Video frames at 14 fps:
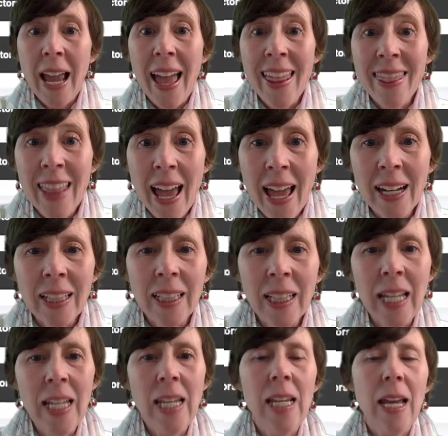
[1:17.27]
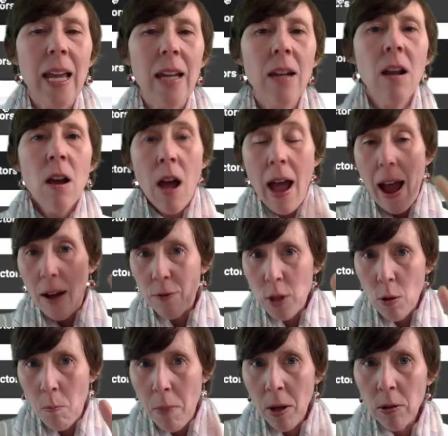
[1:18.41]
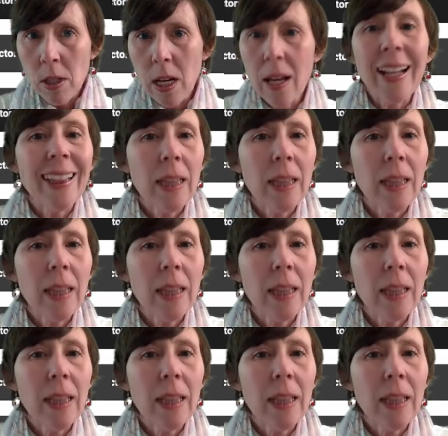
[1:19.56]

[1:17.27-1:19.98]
And then linking it after you built it,